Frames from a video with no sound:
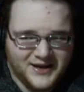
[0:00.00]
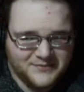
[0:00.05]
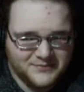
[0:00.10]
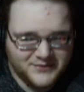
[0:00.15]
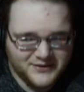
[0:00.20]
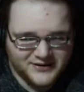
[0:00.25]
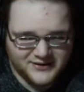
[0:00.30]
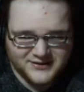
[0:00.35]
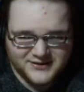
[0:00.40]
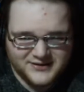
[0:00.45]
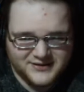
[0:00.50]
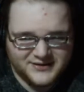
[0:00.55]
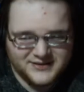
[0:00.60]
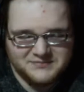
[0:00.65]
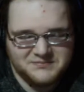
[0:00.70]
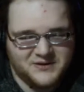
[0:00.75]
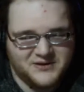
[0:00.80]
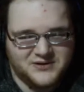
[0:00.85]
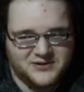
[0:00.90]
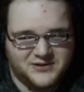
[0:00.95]
bugs,
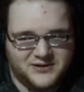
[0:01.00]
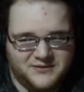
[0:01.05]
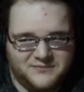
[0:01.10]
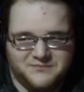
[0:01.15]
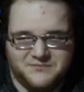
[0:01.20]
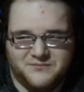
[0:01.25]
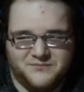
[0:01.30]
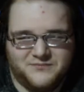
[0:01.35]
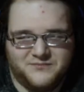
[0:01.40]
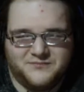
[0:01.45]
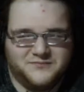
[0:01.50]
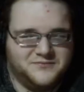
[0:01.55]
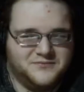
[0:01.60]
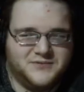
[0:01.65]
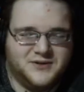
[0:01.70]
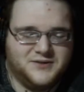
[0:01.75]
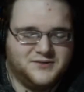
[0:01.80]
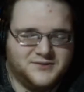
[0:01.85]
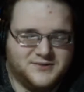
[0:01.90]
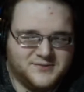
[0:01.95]
especially
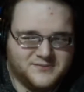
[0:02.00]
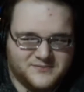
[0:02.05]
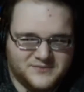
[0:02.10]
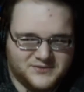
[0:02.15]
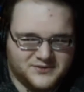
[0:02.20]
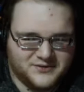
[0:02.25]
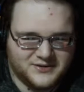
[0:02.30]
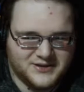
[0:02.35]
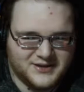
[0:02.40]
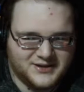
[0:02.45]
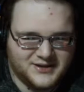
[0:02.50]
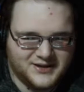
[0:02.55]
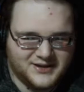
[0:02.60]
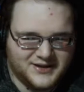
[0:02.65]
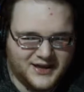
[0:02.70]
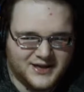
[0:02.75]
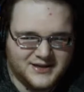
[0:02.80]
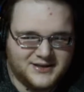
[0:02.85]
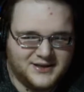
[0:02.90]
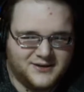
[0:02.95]
those sorts of
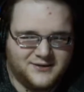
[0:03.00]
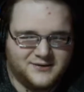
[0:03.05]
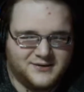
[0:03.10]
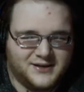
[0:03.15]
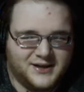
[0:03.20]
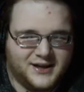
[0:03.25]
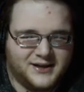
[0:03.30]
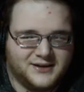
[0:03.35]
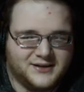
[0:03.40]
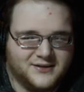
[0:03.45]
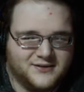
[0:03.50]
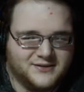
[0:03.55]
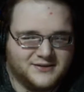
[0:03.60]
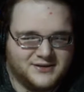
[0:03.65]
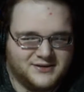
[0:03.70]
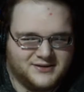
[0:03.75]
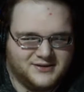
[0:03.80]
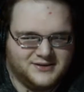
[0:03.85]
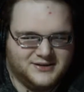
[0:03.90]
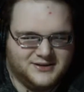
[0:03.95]
things. I don't like
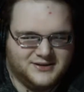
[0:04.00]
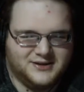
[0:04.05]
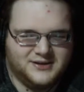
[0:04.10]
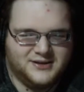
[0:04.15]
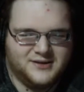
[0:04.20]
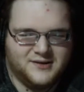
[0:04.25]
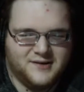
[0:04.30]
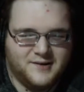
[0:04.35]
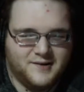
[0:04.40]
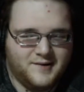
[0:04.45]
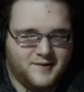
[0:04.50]
those. Ugh.